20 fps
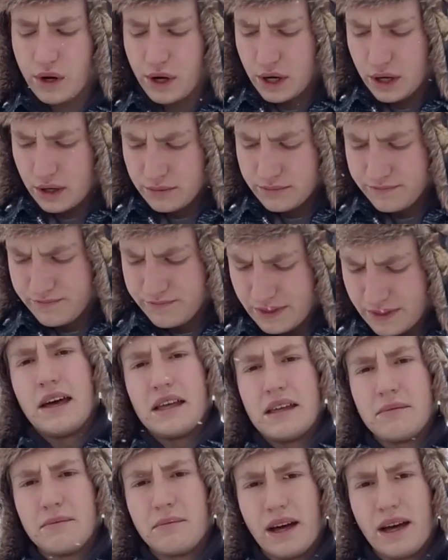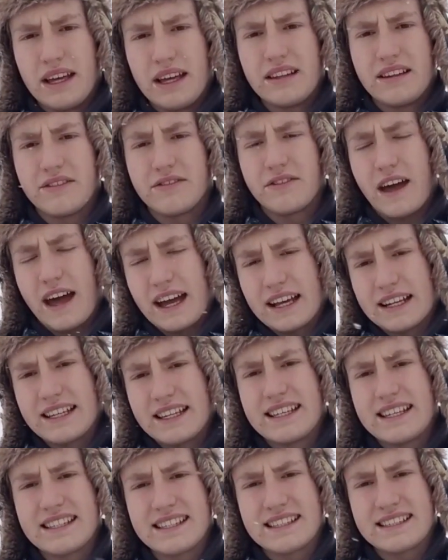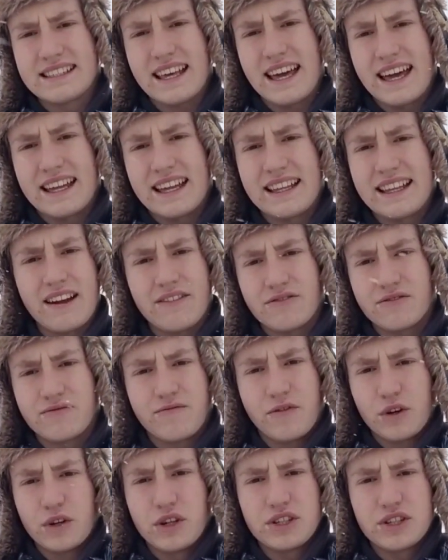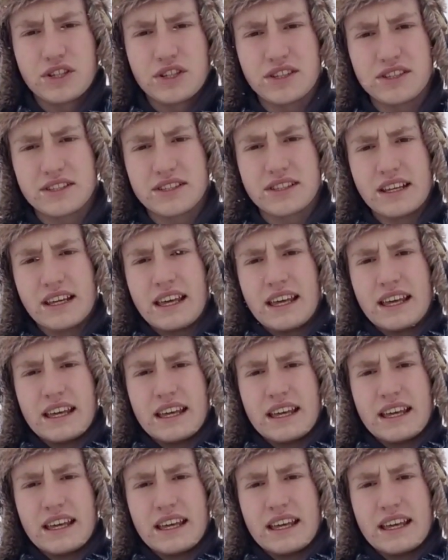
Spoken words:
here, but the fact is that that footage is